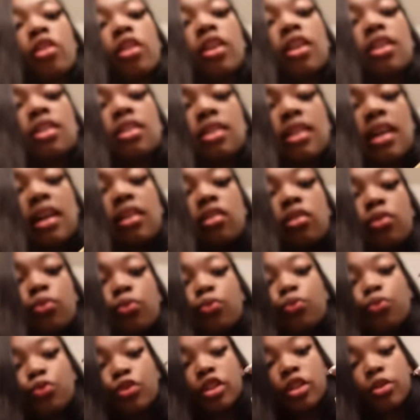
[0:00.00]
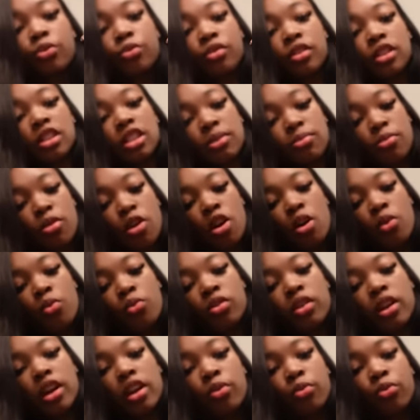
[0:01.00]
it it's not the really really small
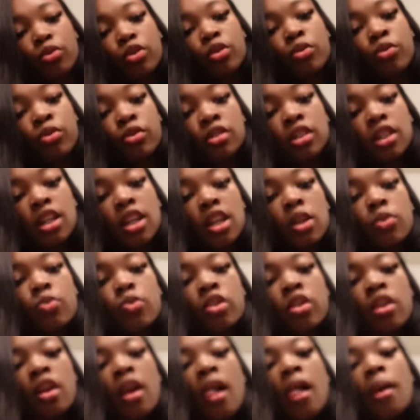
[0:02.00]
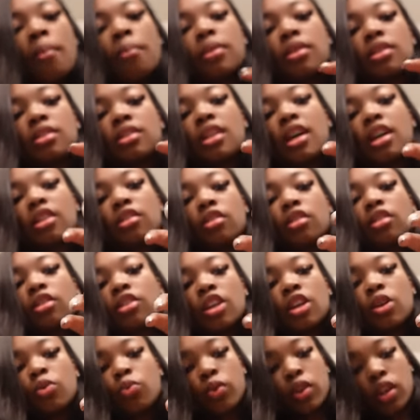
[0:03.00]
one like the real real skinny one but it's not the
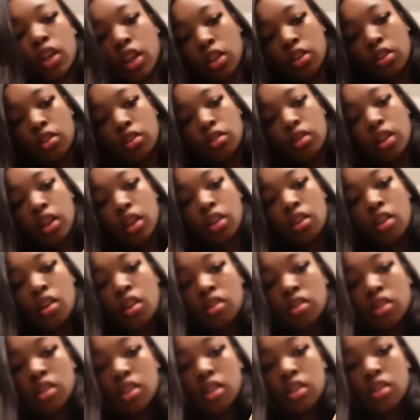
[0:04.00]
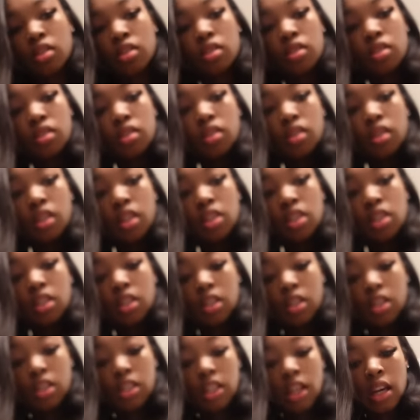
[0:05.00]
thick one either like y'all see it's a
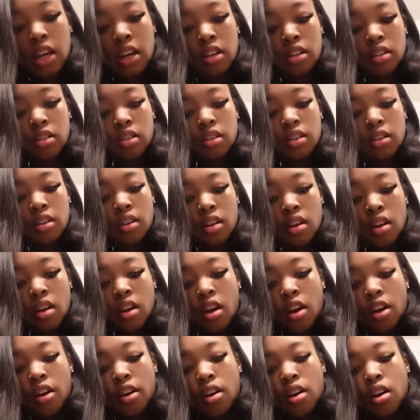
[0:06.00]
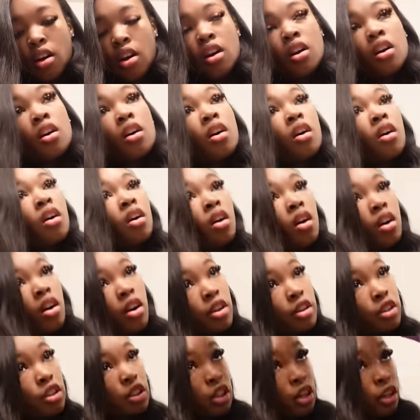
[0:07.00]
good size
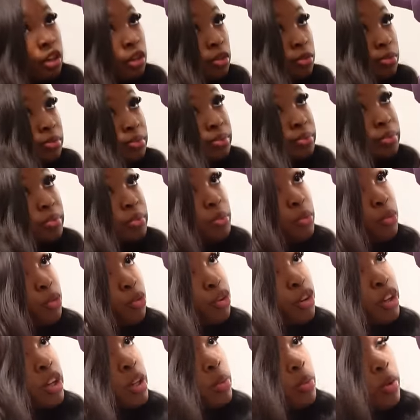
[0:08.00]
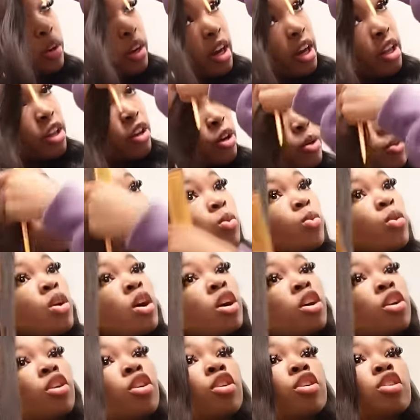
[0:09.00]
so really what i learned with
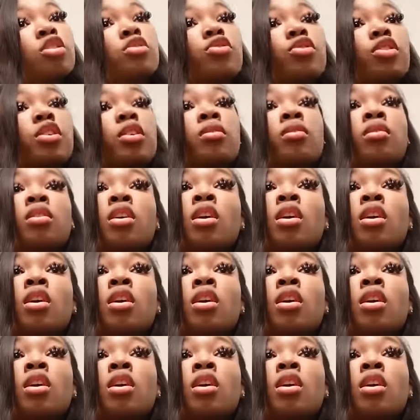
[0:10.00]
long curls for them to